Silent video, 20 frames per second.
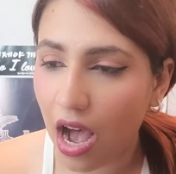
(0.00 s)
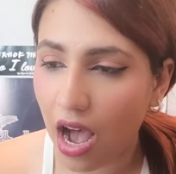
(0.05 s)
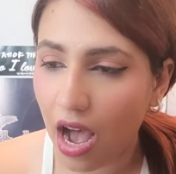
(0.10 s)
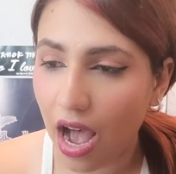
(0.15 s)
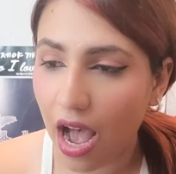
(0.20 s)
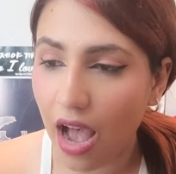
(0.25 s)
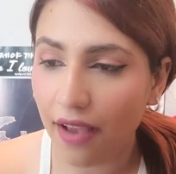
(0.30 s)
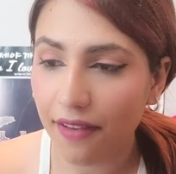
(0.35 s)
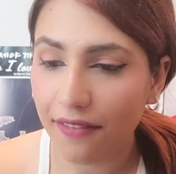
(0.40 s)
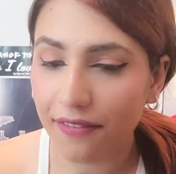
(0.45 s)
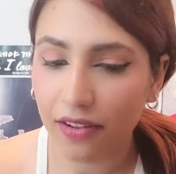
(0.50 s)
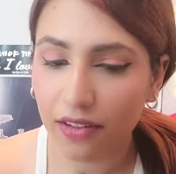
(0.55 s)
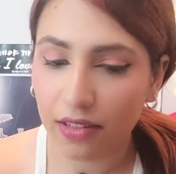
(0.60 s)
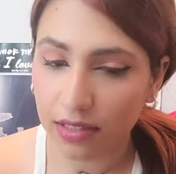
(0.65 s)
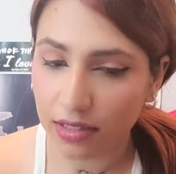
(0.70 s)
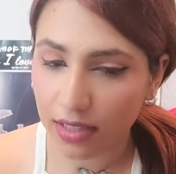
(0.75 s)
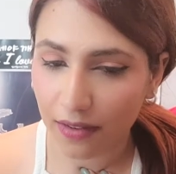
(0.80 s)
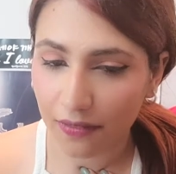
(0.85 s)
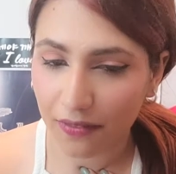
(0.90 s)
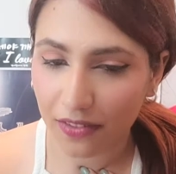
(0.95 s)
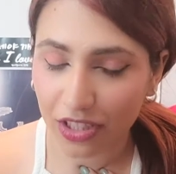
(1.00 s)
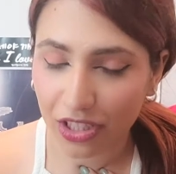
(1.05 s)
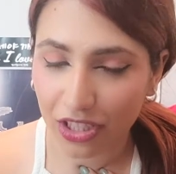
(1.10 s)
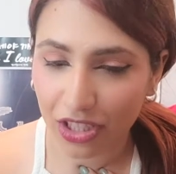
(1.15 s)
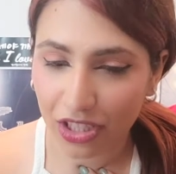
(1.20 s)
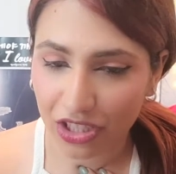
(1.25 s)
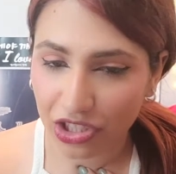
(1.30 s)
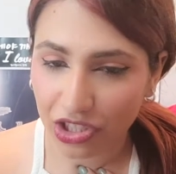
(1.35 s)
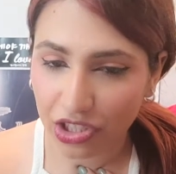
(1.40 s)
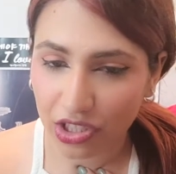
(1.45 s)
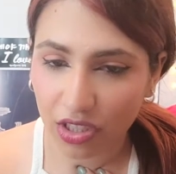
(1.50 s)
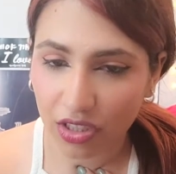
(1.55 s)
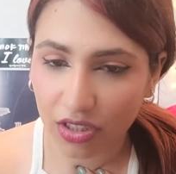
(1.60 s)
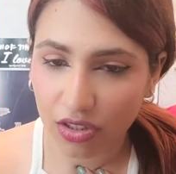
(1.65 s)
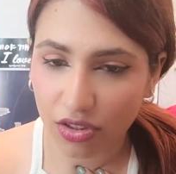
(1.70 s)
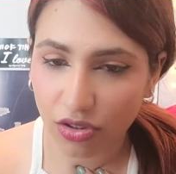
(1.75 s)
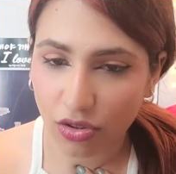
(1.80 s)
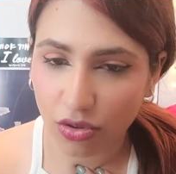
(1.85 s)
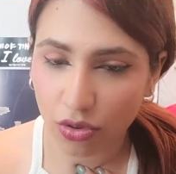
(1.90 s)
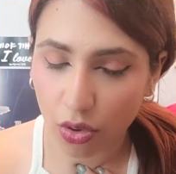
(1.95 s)
I fell in love with her. She is
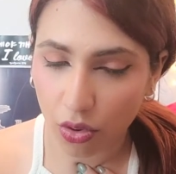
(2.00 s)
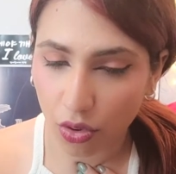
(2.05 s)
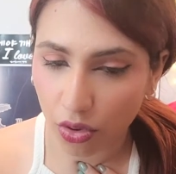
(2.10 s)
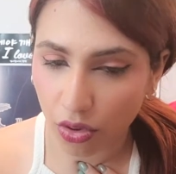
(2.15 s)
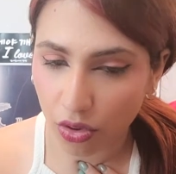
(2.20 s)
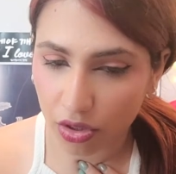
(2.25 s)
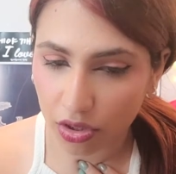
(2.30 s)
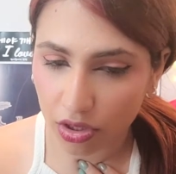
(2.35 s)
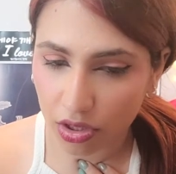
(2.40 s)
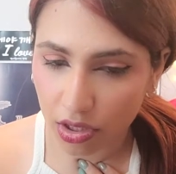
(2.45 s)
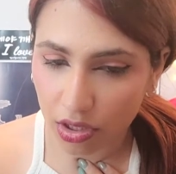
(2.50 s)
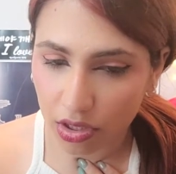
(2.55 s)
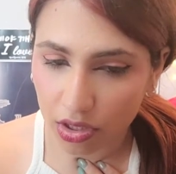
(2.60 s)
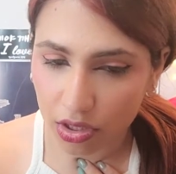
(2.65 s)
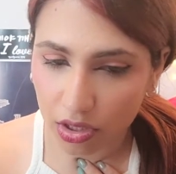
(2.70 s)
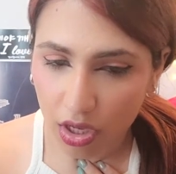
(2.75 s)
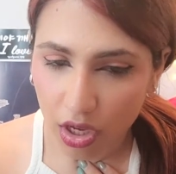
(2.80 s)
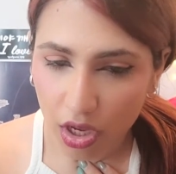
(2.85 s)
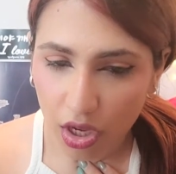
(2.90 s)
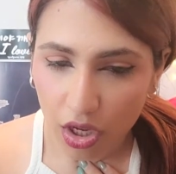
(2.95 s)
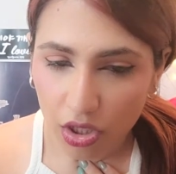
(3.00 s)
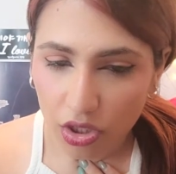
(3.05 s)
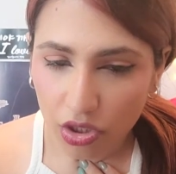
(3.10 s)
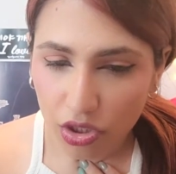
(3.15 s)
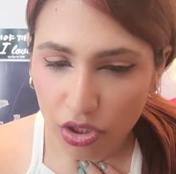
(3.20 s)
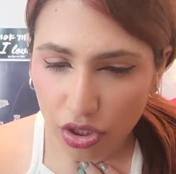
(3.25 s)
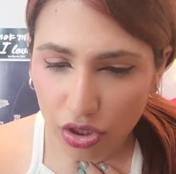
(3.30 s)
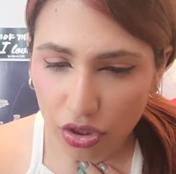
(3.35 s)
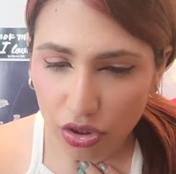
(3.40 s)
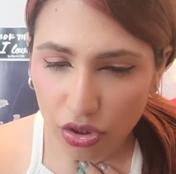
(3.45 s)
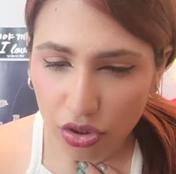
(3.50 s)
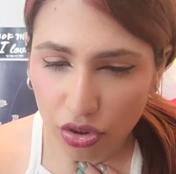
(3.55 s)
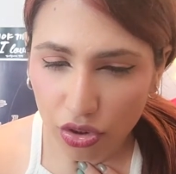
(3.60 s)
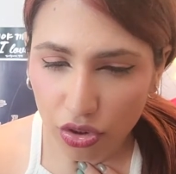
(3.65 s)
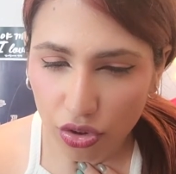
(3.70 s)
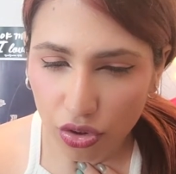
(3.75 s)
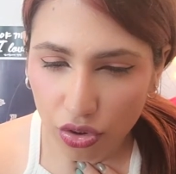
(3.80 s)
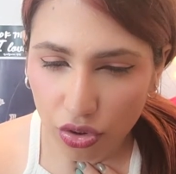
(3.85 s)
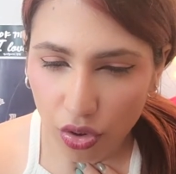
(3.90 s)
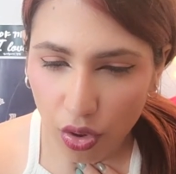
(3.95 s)
so gorgeous. She is
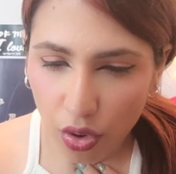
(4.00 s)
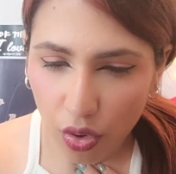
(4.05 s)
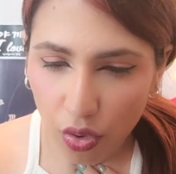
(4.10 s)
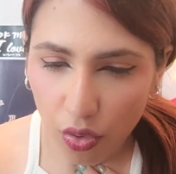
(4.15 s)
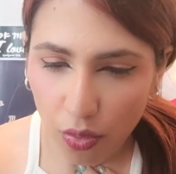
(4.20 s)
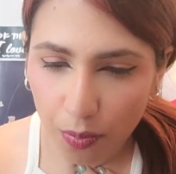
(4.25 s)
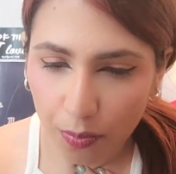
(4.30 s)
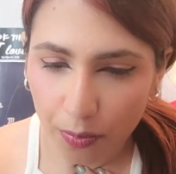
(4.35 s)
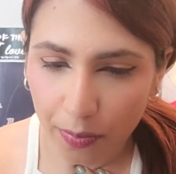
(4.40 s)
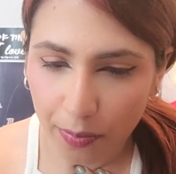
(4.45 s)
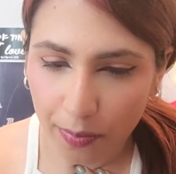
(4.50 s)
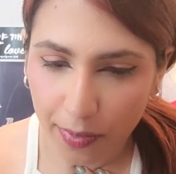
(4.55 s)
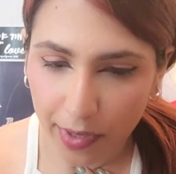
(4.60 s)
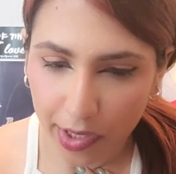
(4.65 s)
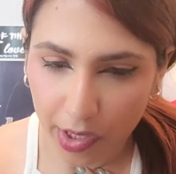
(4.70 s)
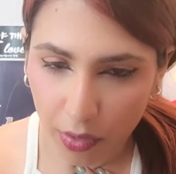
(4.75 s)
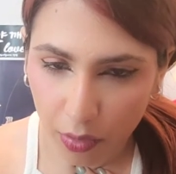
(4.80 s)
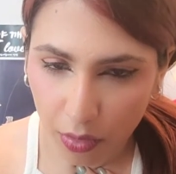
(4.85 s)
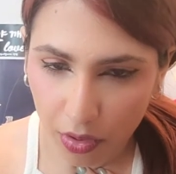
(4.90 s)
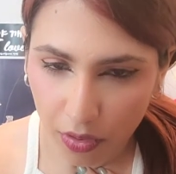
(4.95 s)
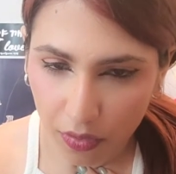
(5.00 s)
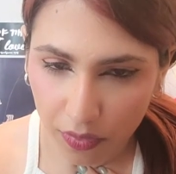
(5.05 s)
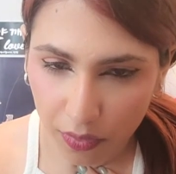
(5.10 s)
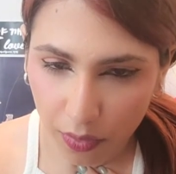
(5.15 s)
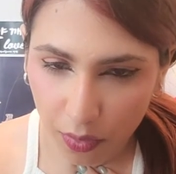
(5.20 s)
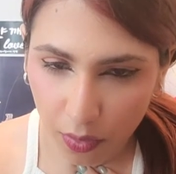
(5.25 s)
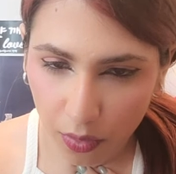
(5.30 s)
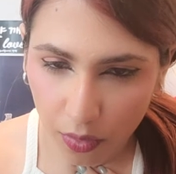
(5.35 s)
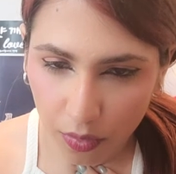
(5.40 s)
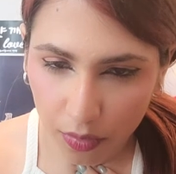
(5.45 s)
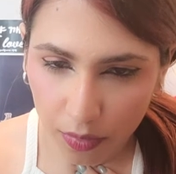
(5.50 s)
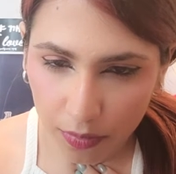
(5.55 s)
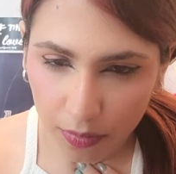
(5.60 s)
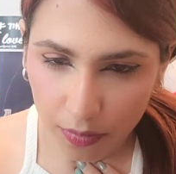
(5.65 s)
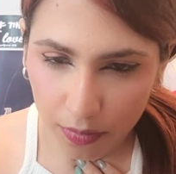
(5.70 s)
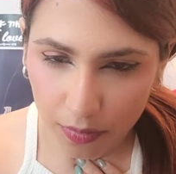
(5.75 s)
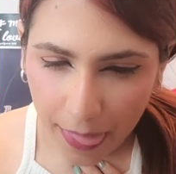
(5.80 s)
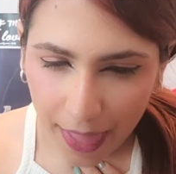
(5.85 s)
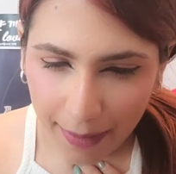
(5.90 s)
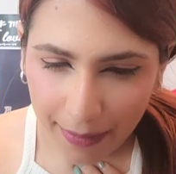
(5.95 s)
so beautiful.
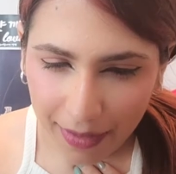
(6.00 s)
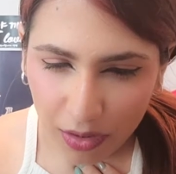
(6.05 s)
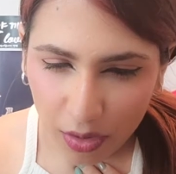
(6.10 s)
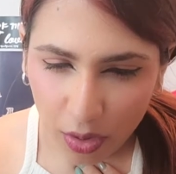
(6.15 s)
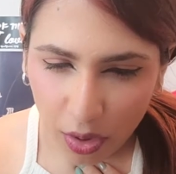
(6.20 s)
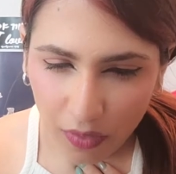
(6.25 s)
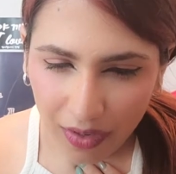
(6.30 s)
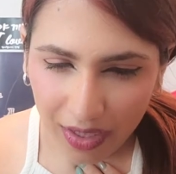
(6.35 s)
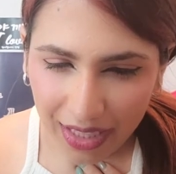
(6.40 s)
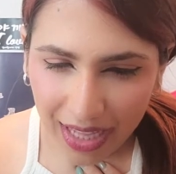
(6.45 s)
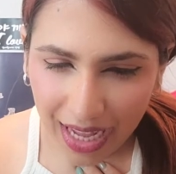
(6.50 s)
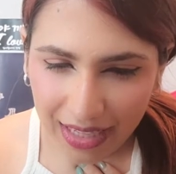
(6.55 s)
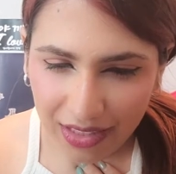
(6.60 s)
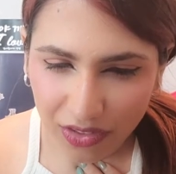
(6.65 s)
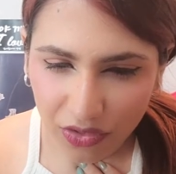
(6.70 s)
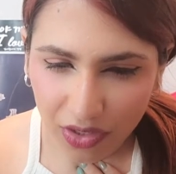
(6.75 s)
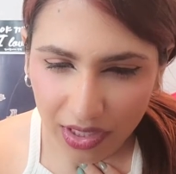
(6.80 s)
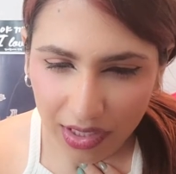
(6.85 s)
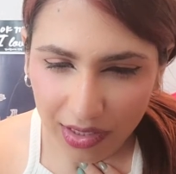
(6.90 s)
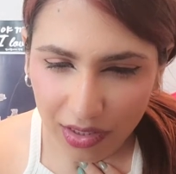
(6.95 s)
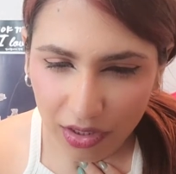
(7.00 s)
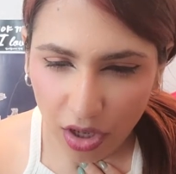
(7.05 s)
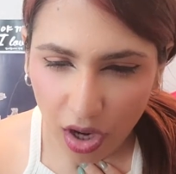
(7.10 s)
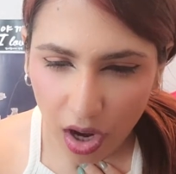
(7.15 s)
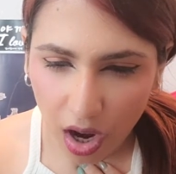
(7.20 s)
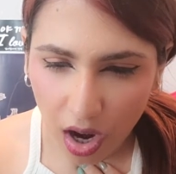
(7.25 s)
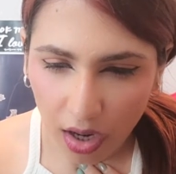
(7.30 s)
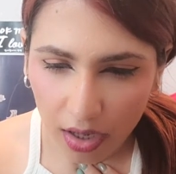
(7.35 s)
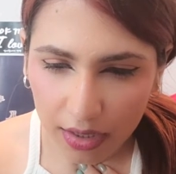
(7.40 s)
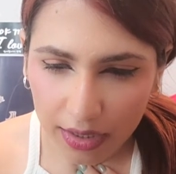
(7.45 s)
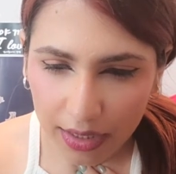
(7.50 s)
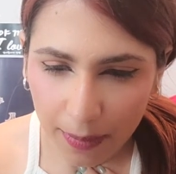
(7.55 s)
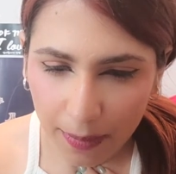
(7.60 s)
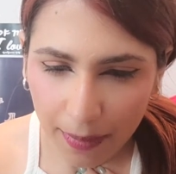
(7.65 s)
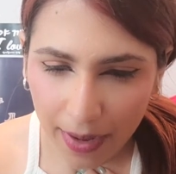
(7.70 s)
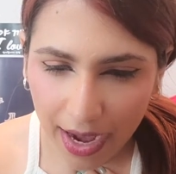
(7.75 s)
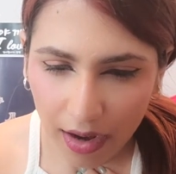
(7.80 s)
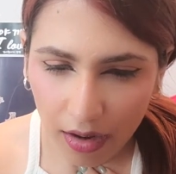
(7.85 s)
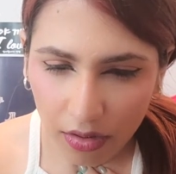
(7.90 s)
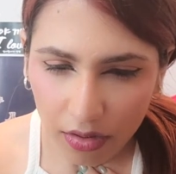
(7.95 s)
I mean, no one has really talked
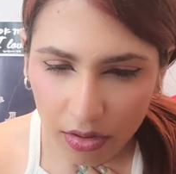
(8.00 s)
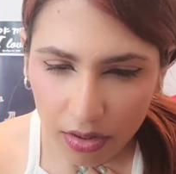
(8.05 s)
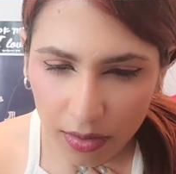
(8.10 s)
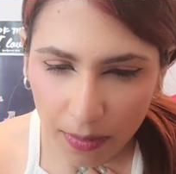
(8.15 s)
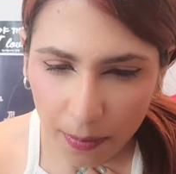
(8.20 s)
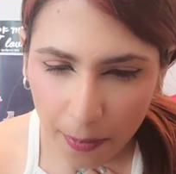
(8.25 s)
about,